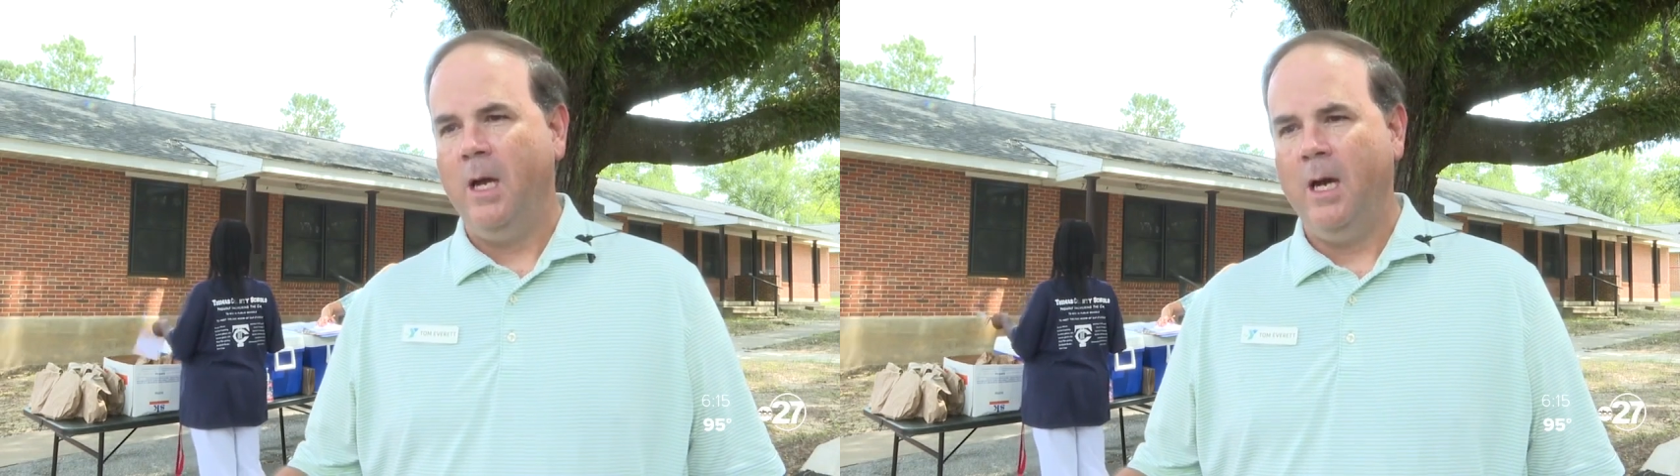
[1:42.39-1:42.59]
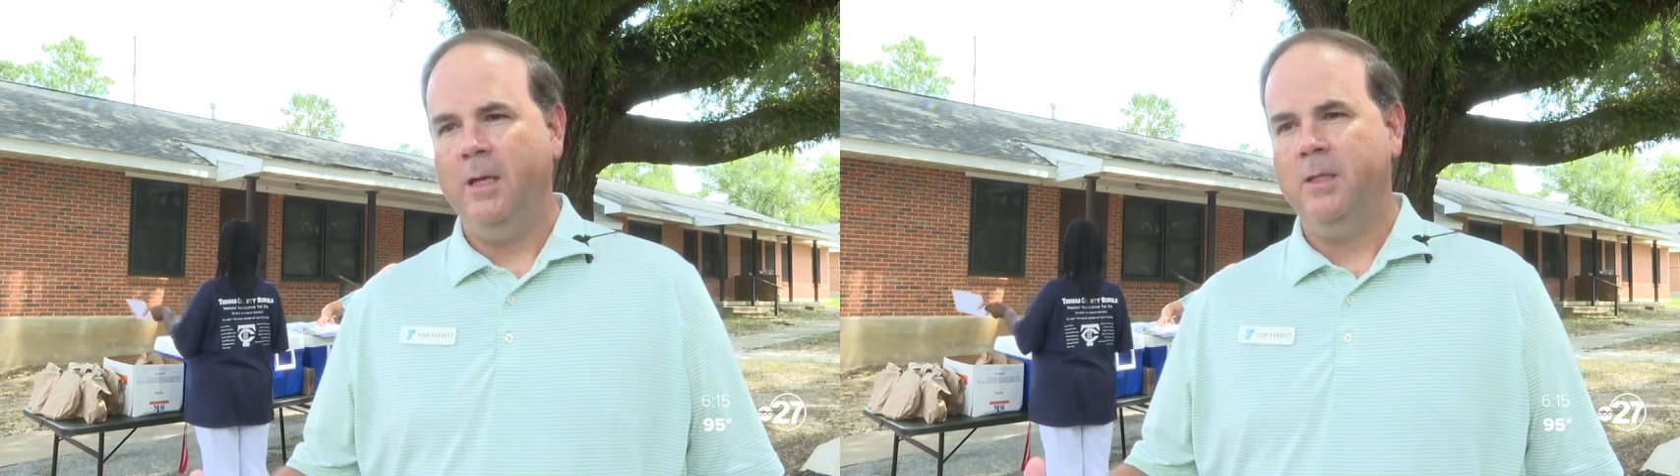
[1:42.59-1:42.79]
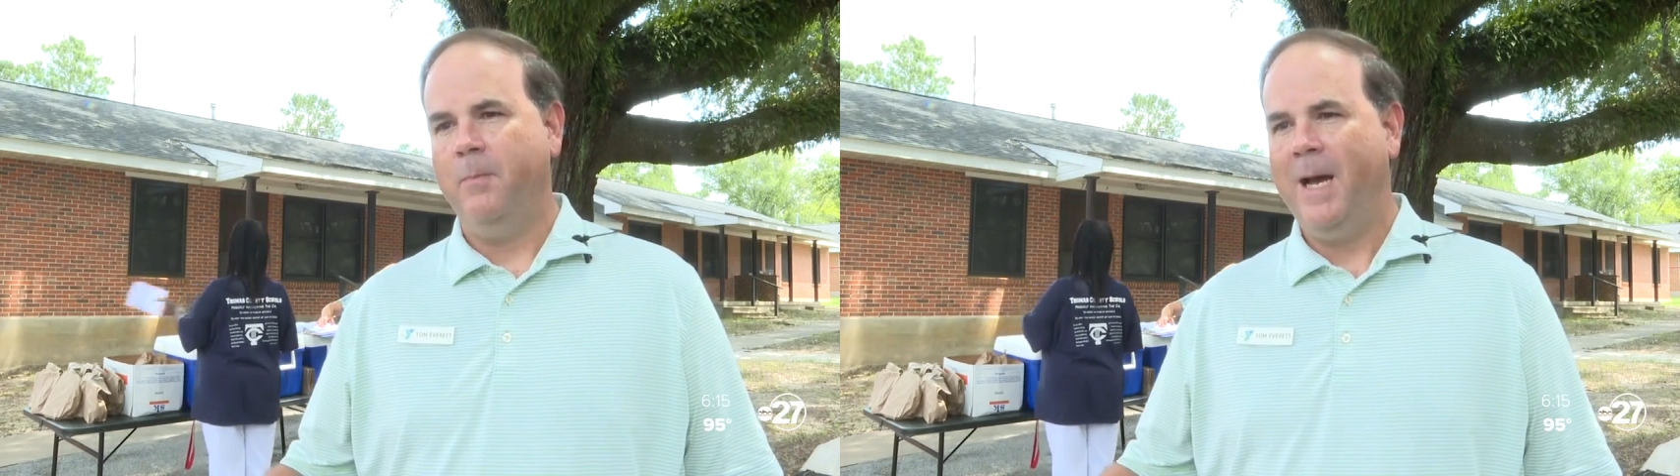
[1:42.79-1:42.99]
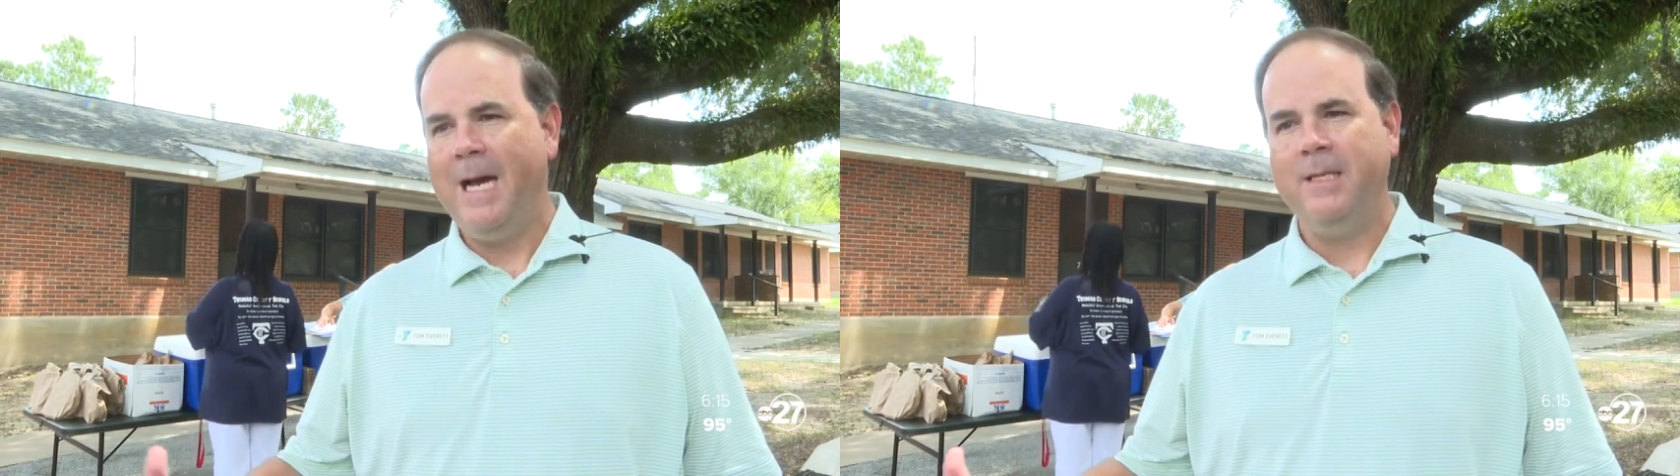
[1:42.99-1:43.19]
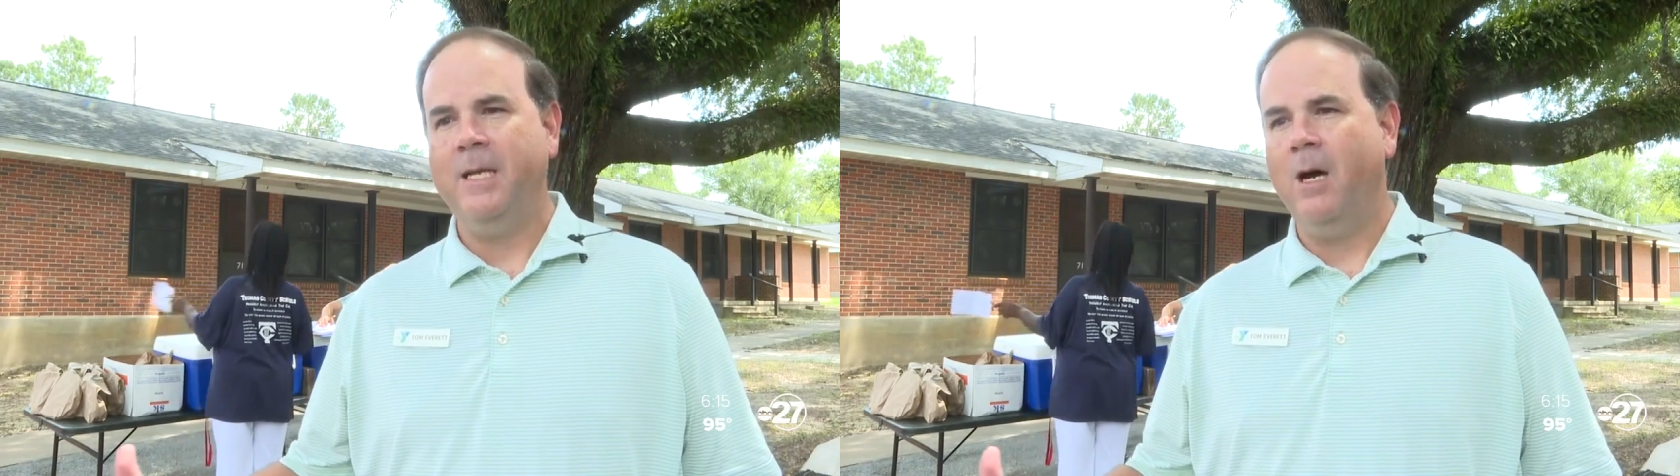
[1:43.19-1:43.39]
uh, to
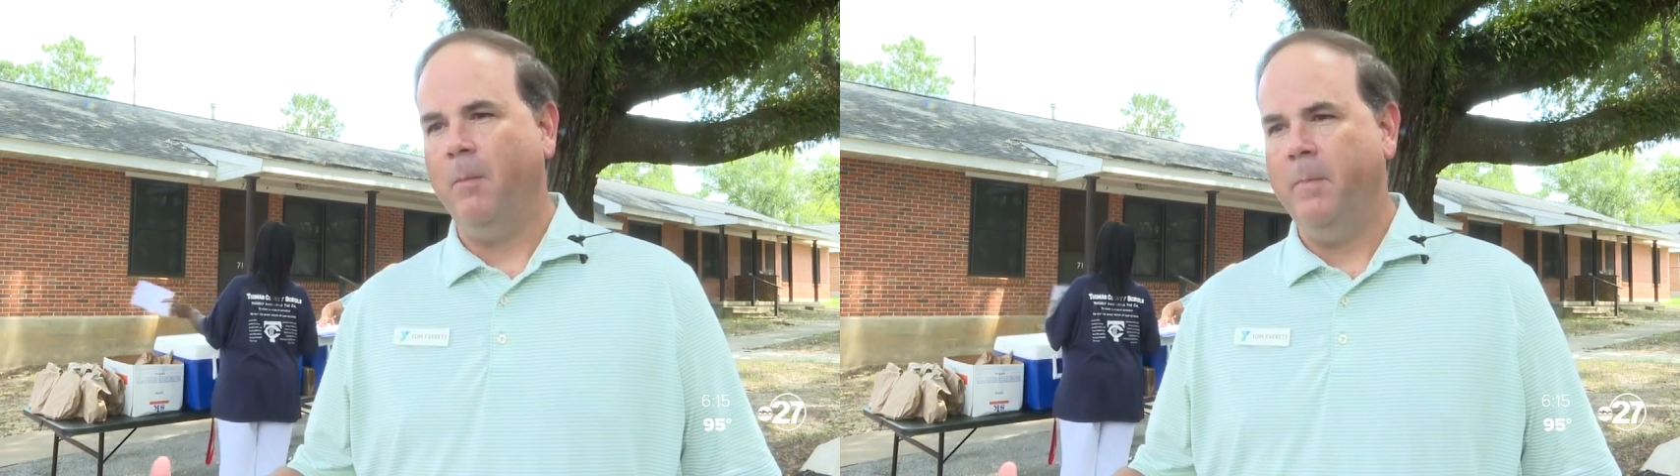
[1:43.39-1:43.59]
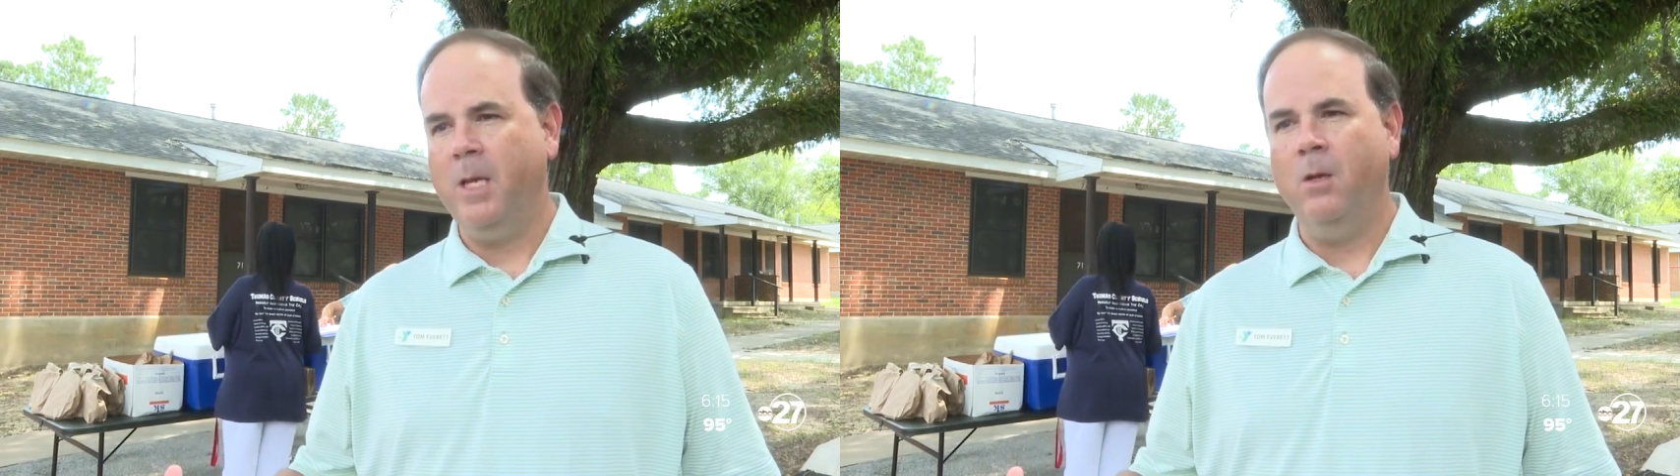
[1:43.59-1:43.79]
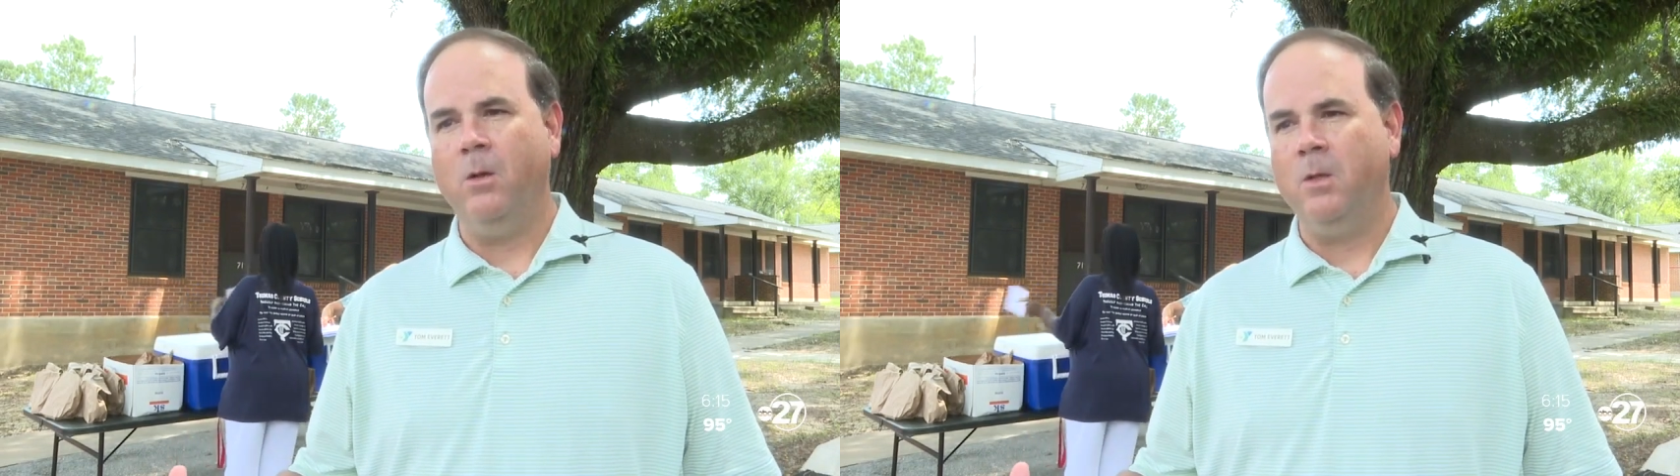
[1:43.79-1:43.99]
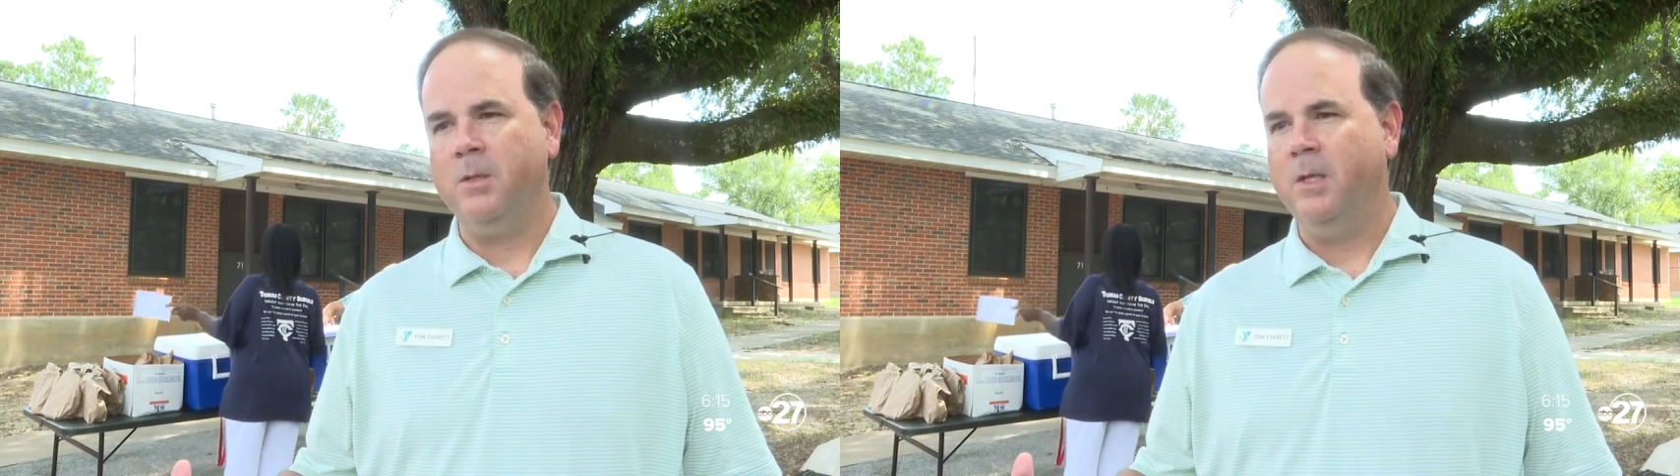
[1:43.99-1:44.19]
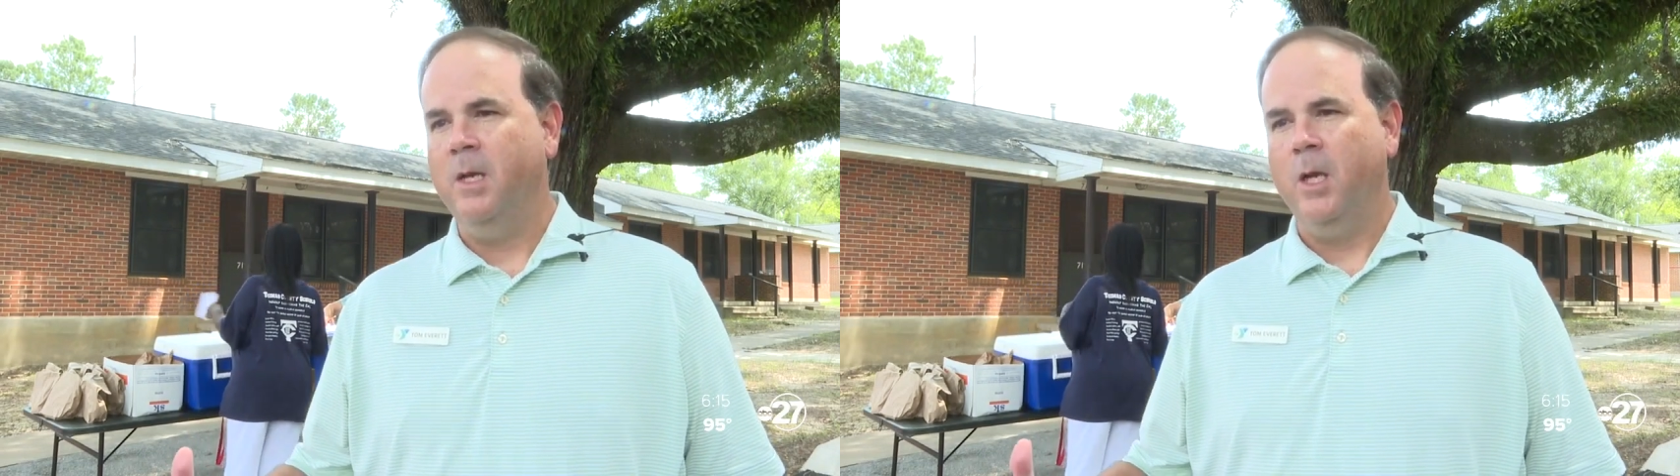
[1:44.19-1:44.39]
pass out meals,